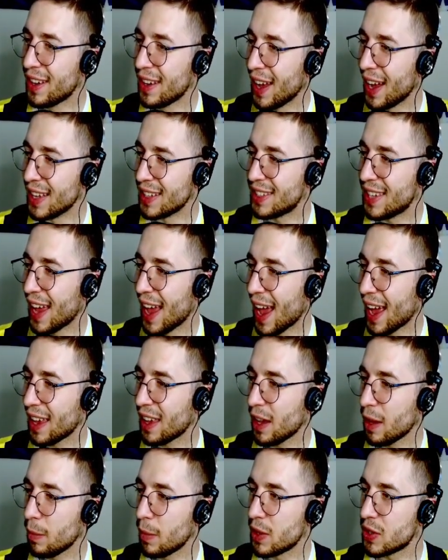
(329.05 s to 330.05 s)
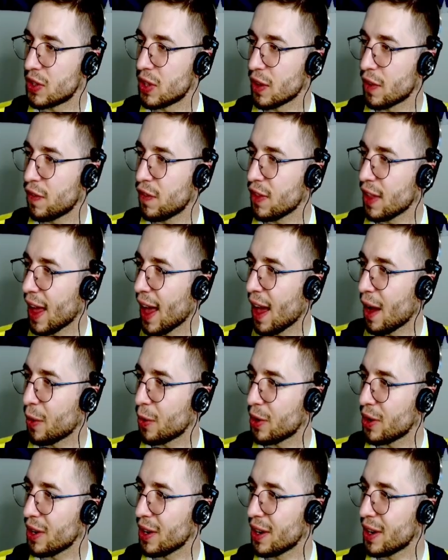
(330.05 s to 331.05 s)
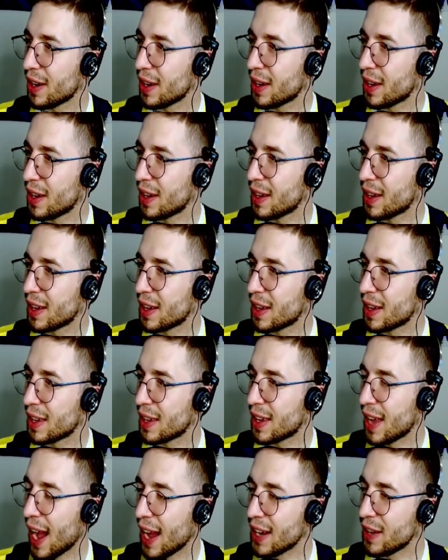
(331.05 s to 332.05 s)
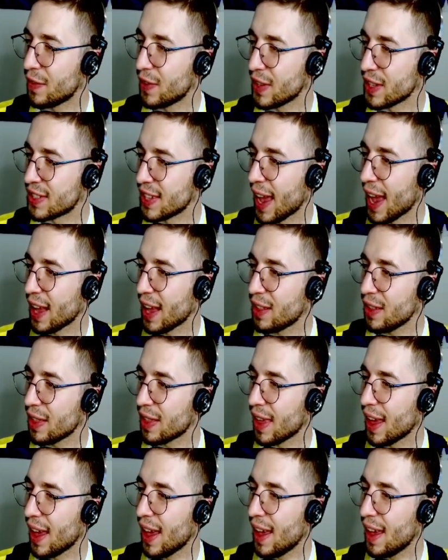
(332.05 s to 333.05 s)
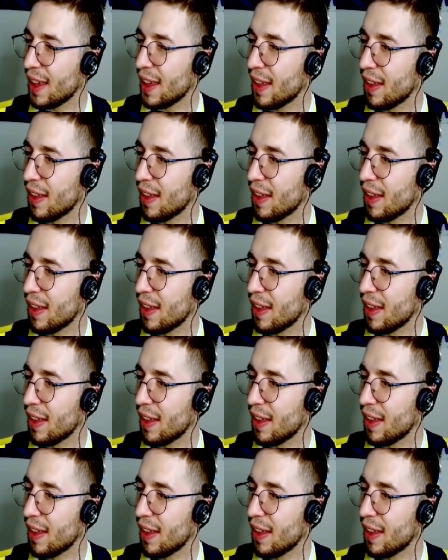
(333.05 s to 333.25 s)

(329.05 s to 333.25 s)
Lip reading: attacking Mystic Flower kind of exactly that?